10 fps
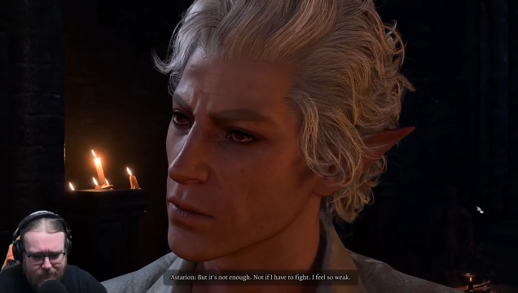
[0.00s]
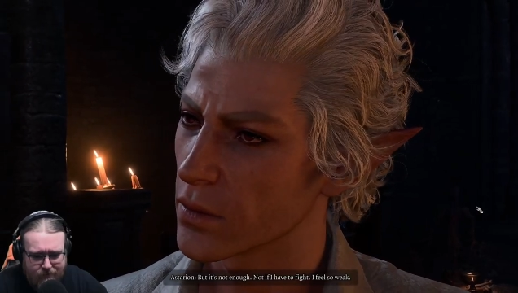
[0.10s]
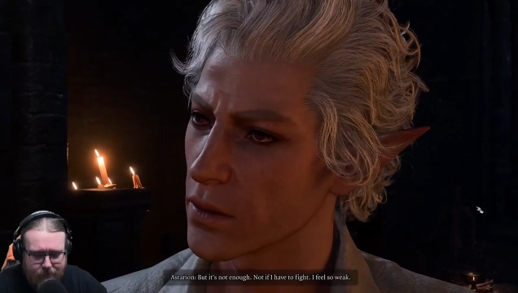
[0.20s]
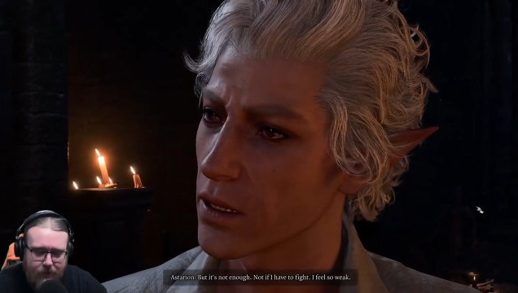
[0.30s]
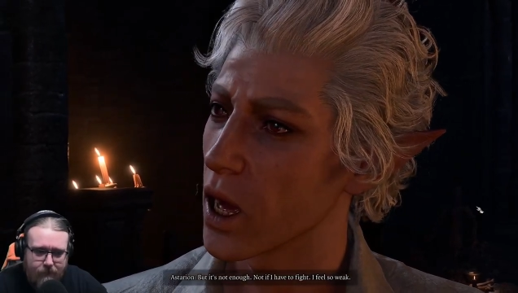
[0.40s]

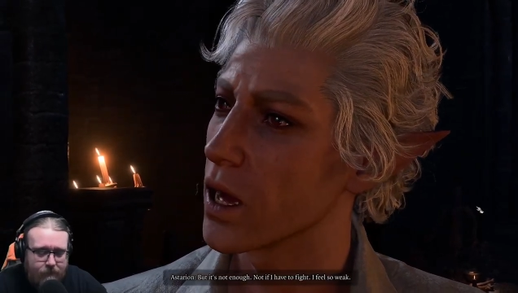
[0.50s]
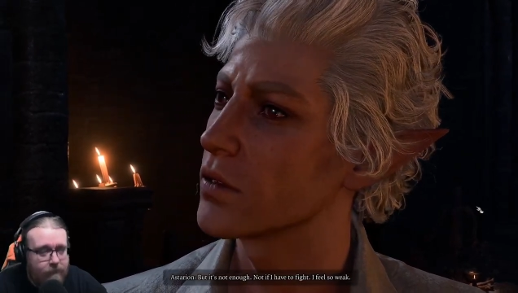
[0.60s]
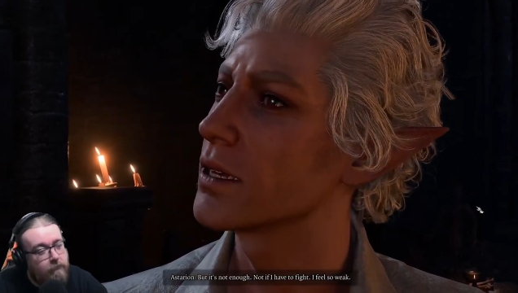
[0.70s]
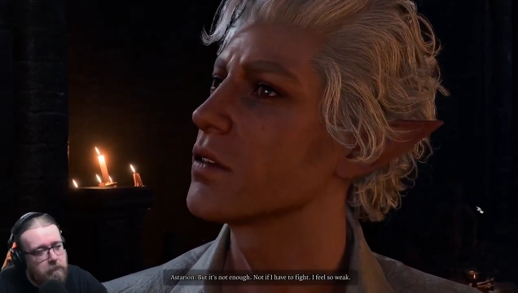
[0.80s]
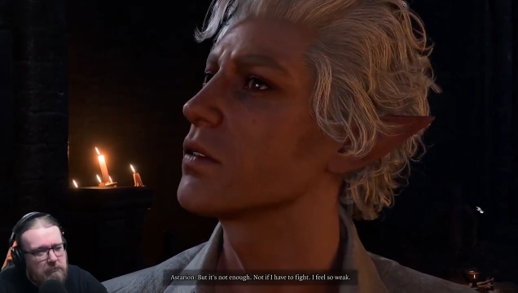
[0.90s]
Speaker 1: Well, not
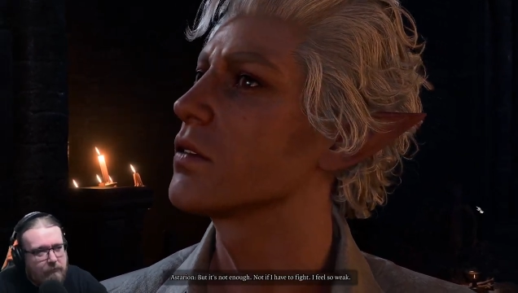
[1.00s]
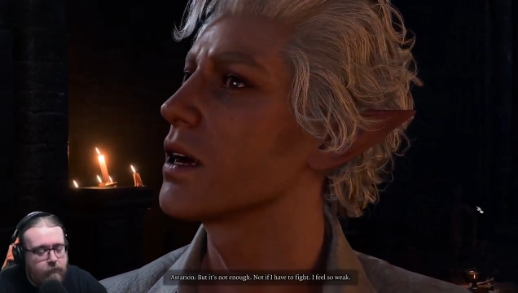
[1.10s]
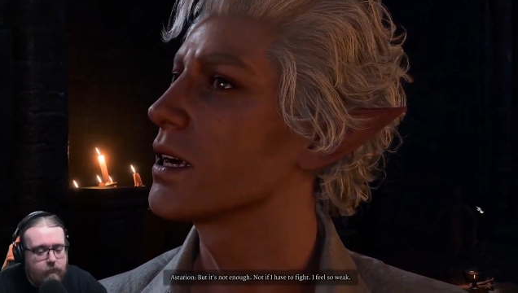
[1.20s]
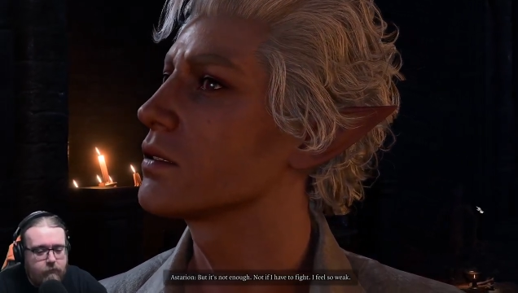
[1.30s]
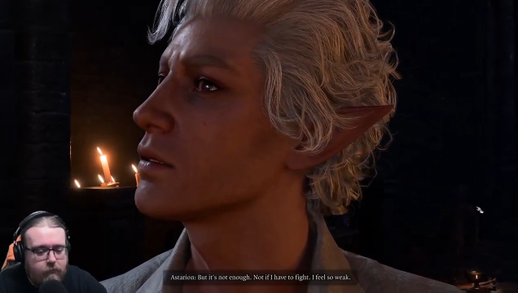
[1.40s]
if I have to
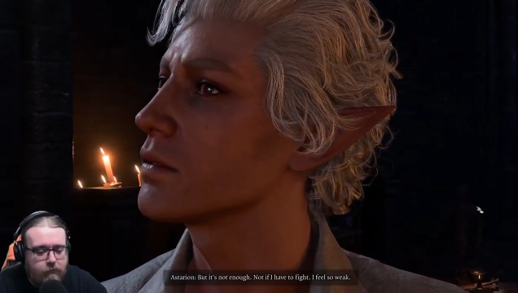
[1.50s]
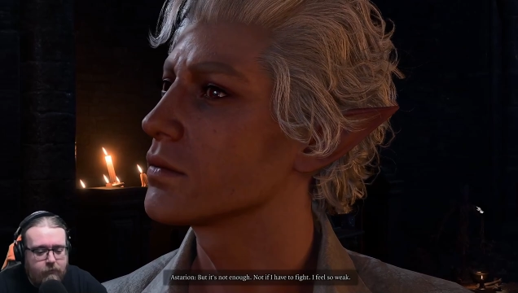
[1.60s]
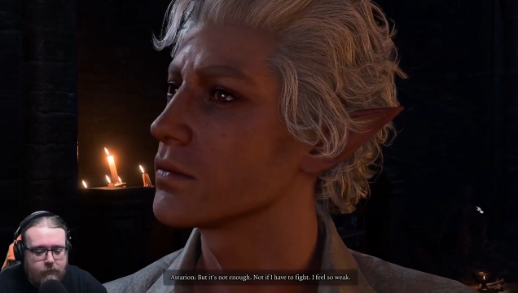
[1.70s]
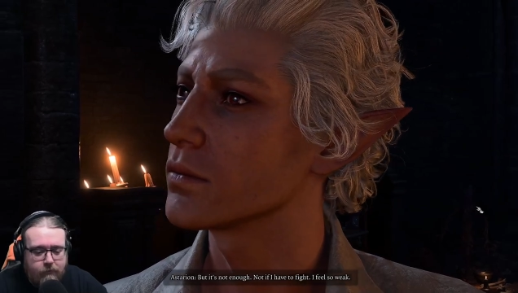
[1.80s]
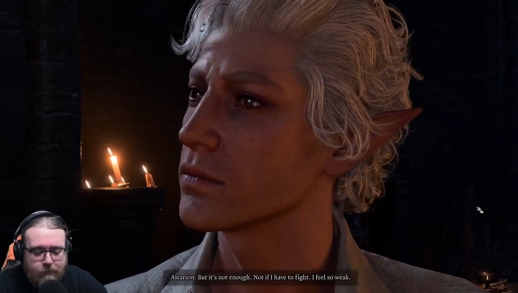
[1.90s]
fight
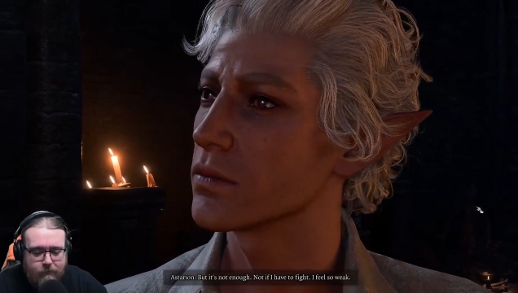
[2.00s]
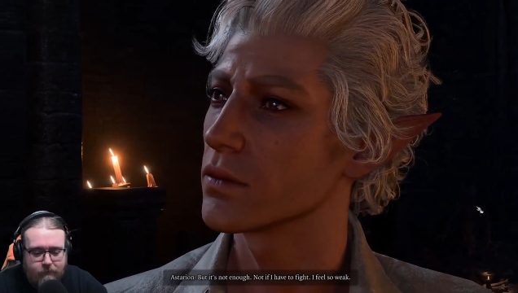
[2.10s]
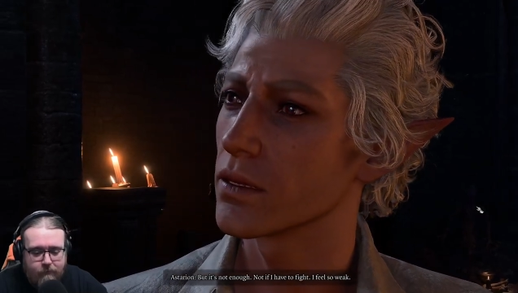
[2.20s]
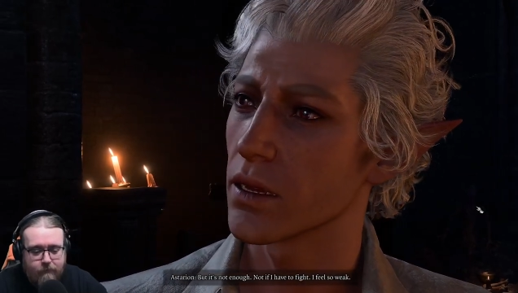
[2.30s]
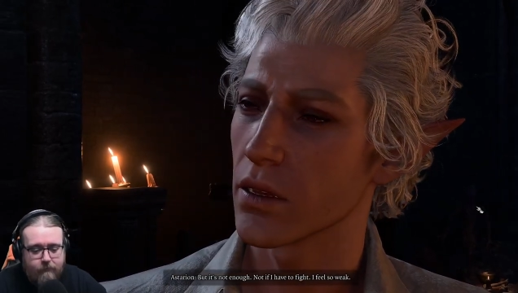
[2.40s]

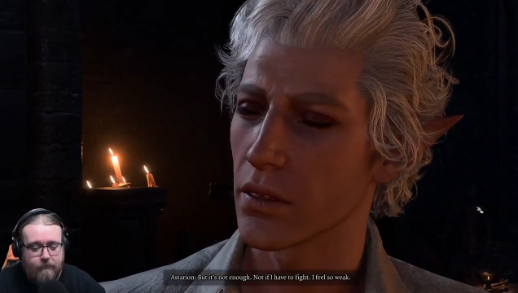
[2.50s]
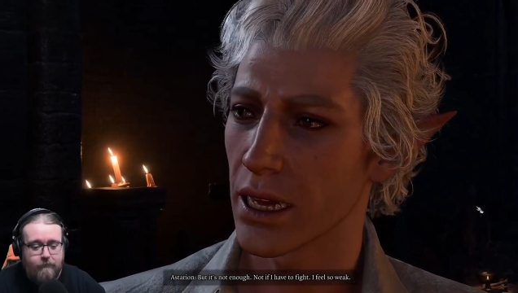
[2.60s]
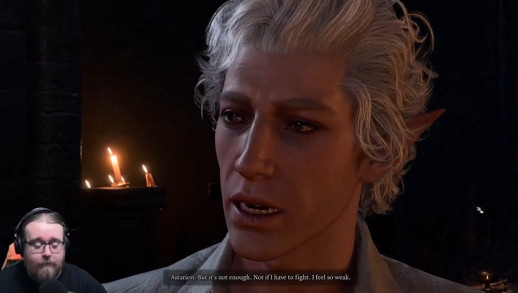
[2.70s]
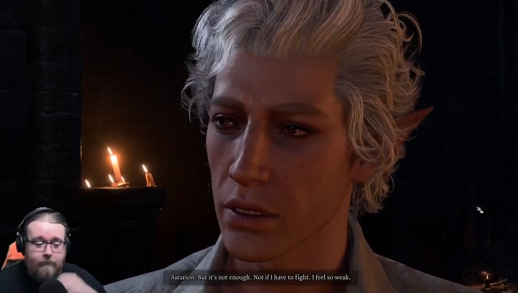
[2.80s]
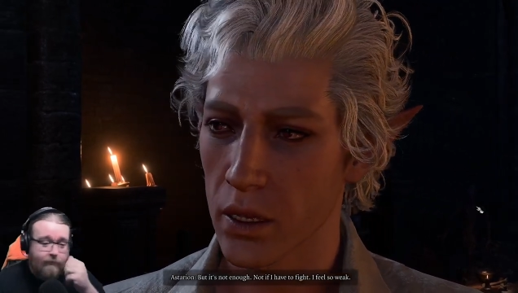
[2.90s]

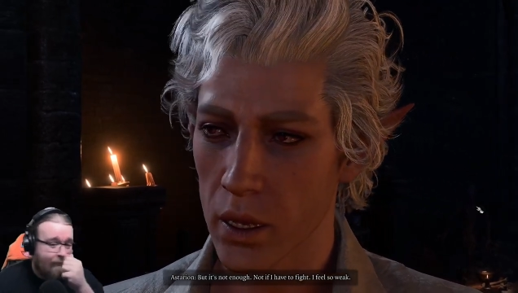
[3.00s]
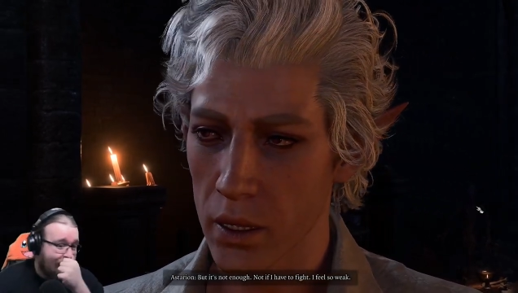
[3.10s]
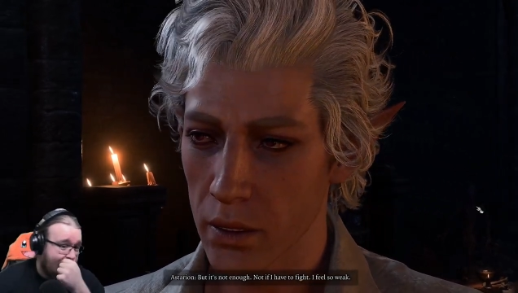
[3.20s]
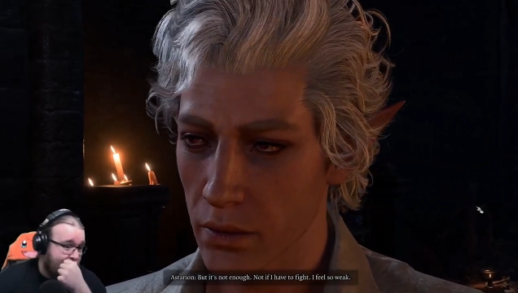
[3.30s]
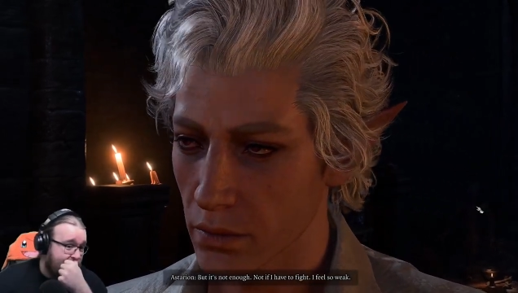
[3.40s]
feel
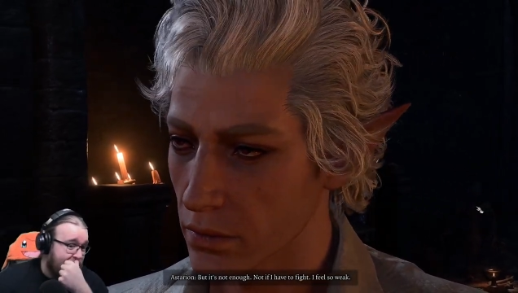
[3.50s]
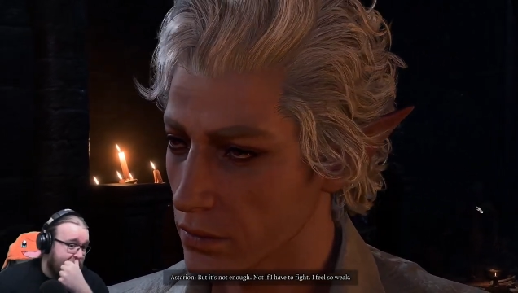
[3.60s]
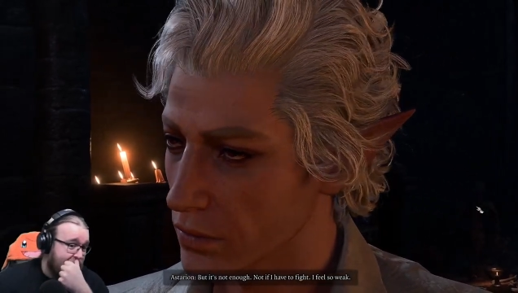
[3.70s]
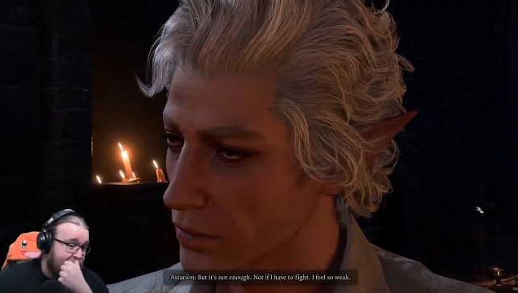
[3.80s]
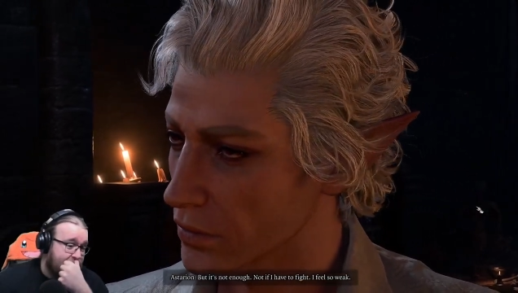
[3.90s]
so
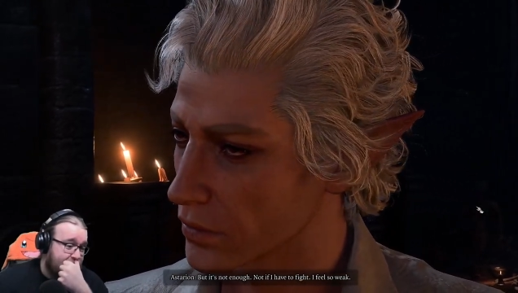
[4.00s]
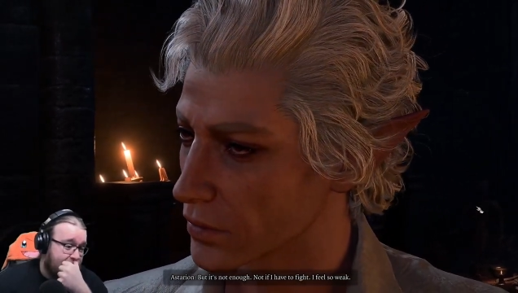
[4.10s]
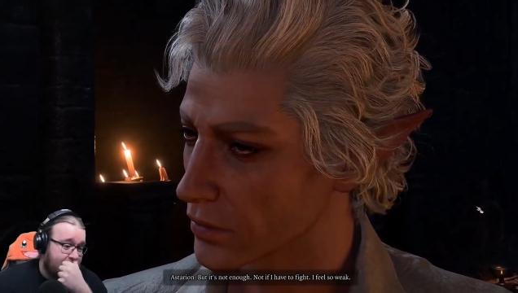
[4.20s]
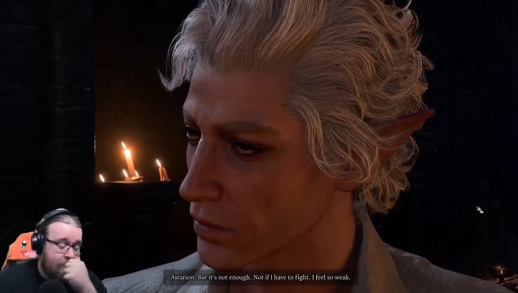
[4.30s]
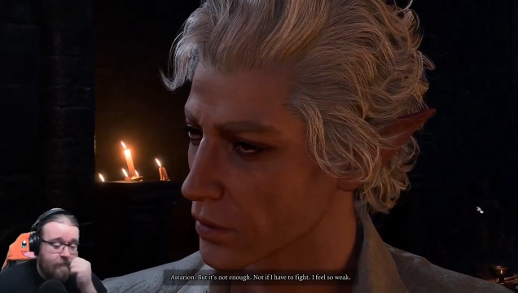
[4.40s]

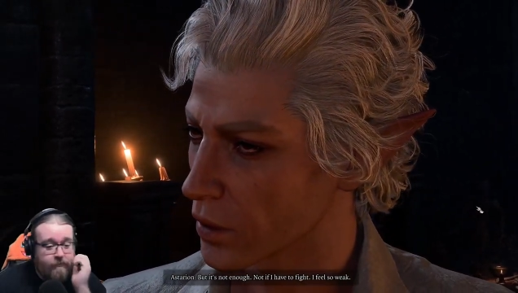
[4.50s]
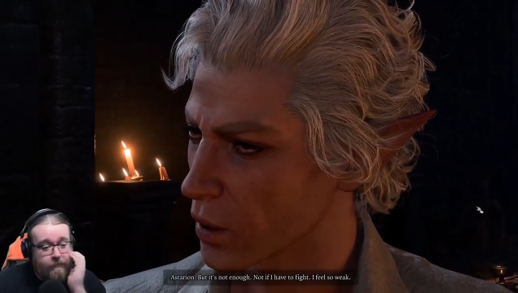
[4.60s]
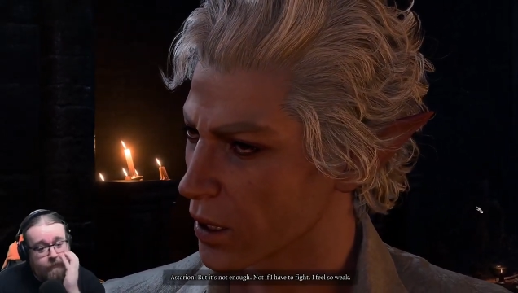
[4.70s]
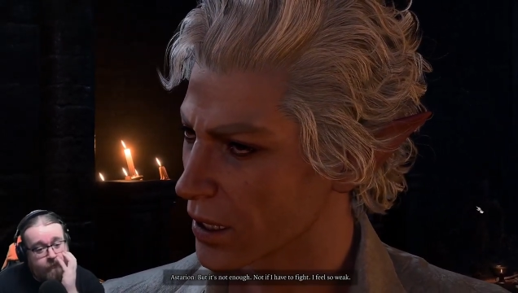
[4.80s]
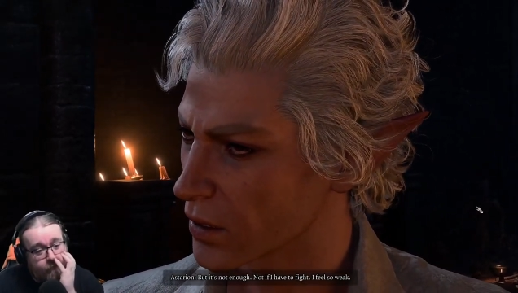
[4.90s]

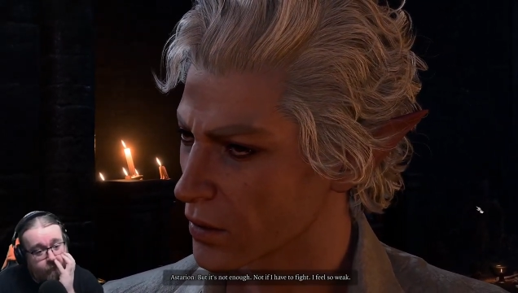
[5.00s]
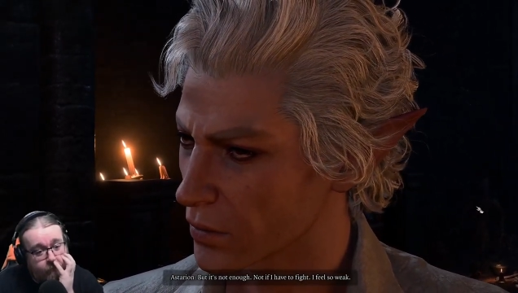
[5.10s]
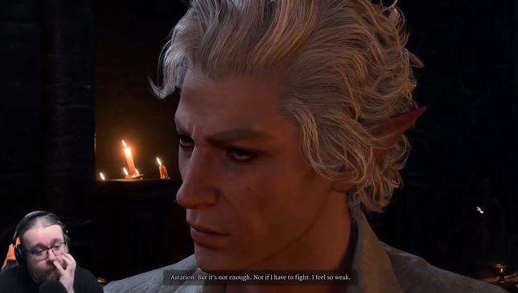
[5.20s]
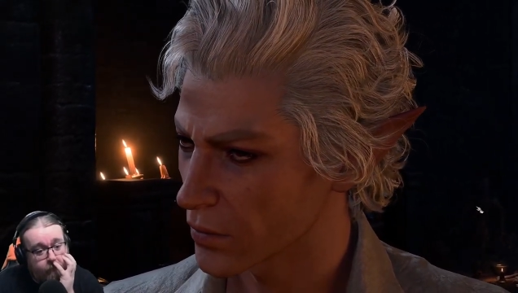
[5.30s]
weak.